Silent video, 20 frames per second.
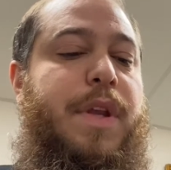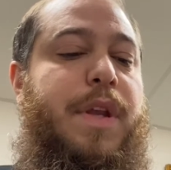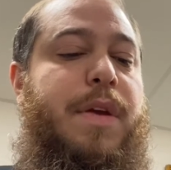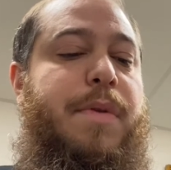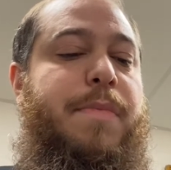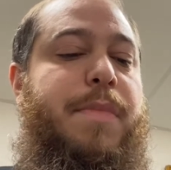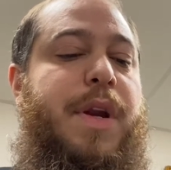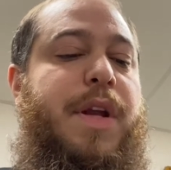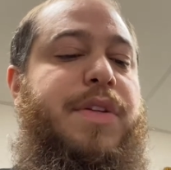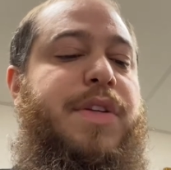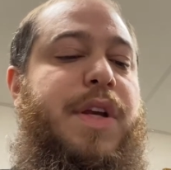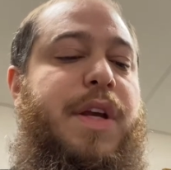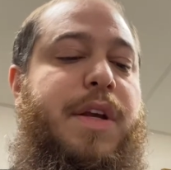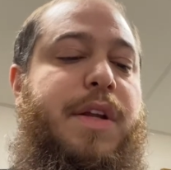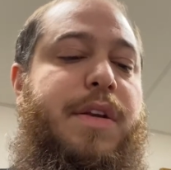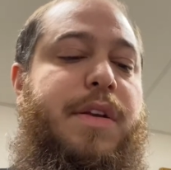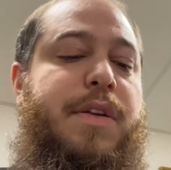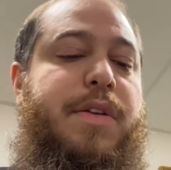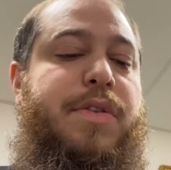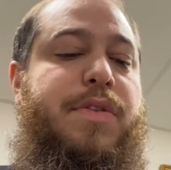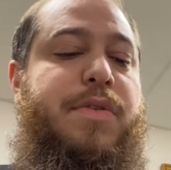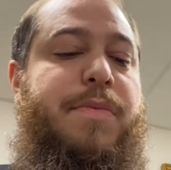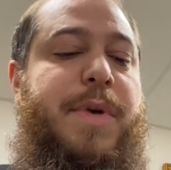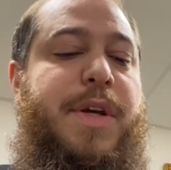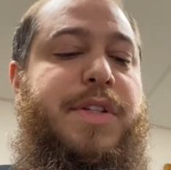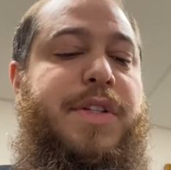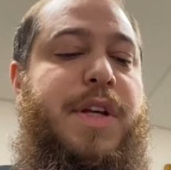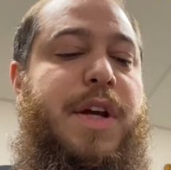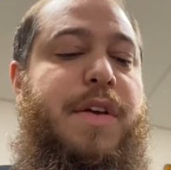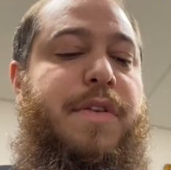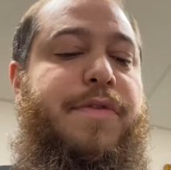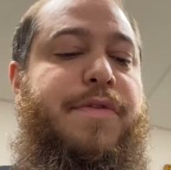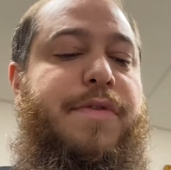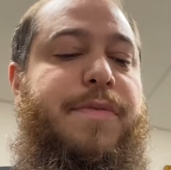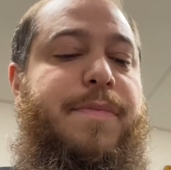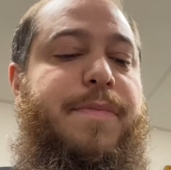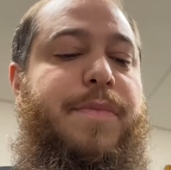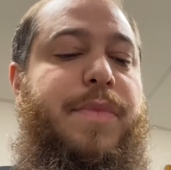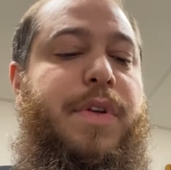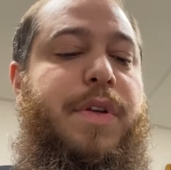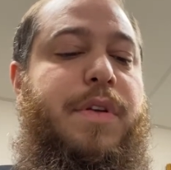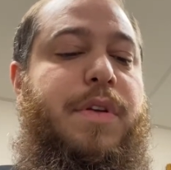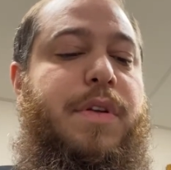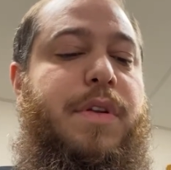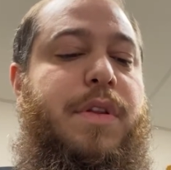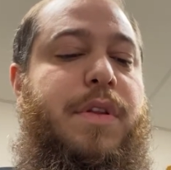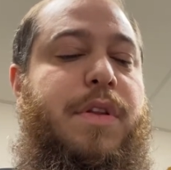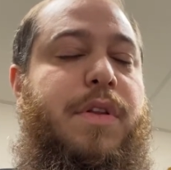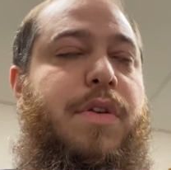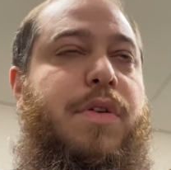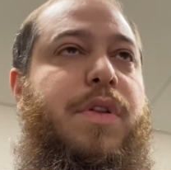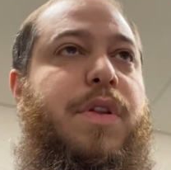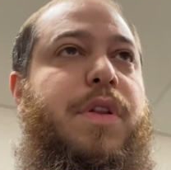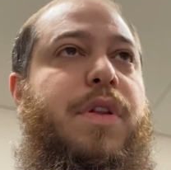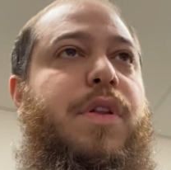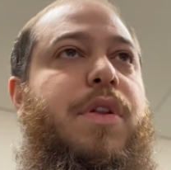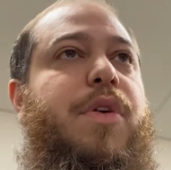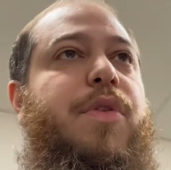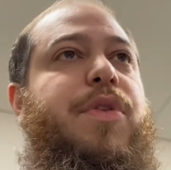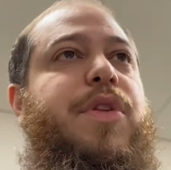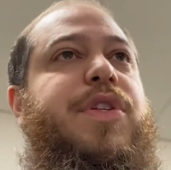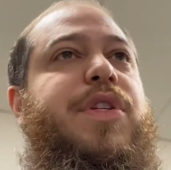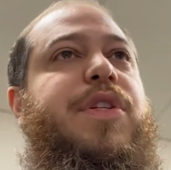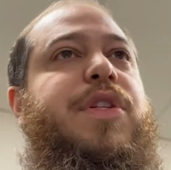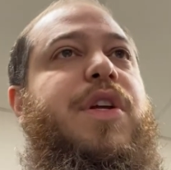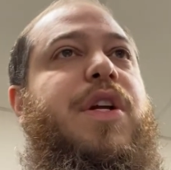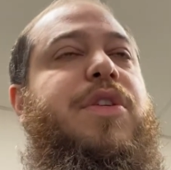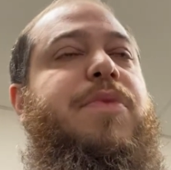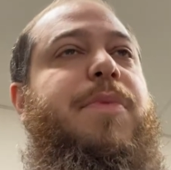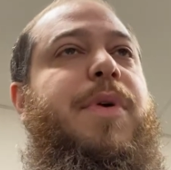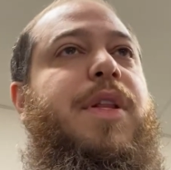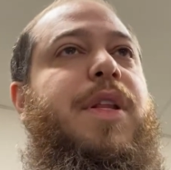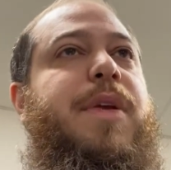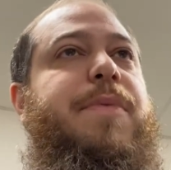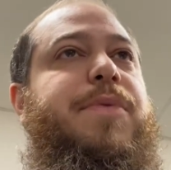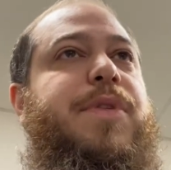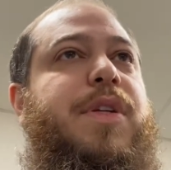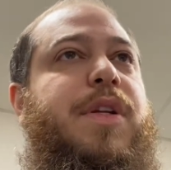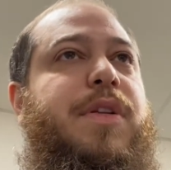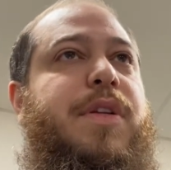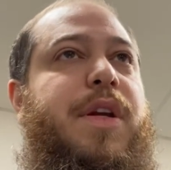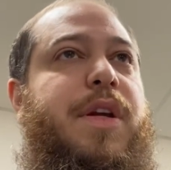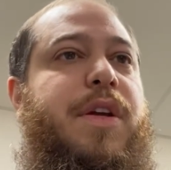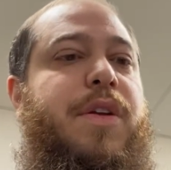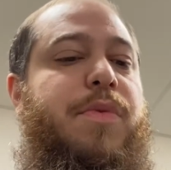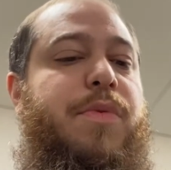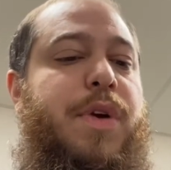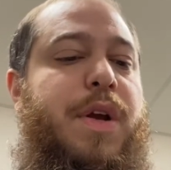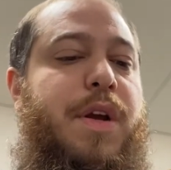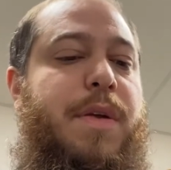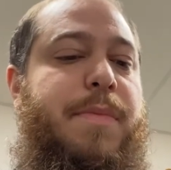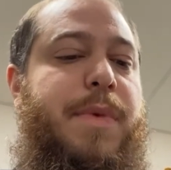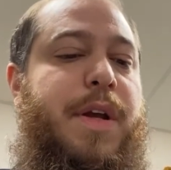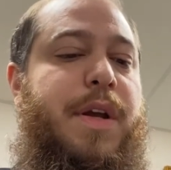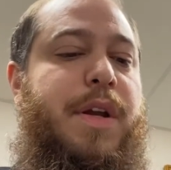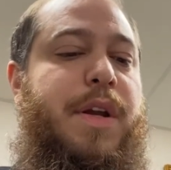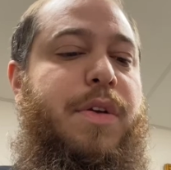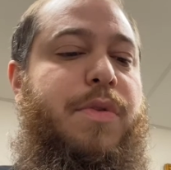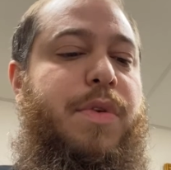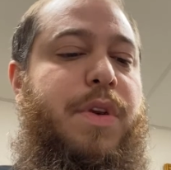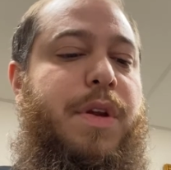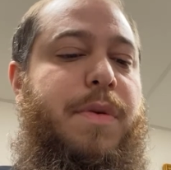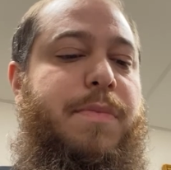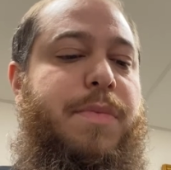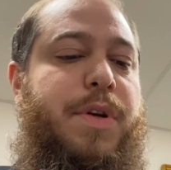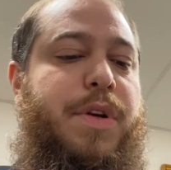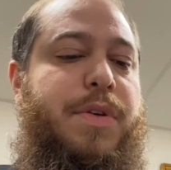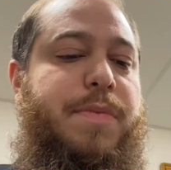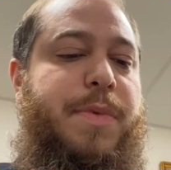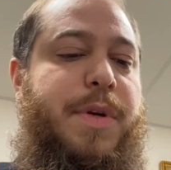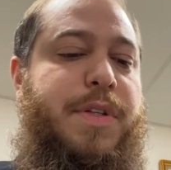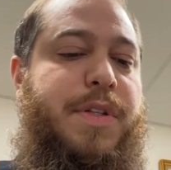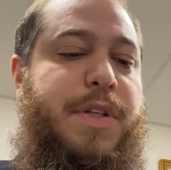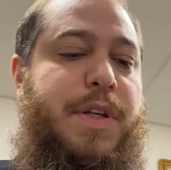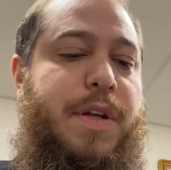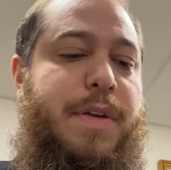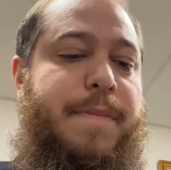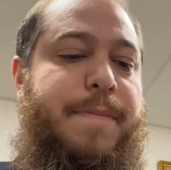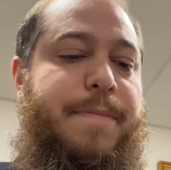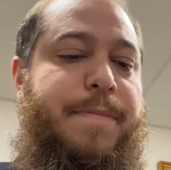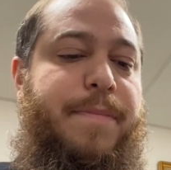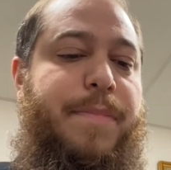But I say it to myself. Lo, this has touched my lips and taken away all my iniquity and purged my sin.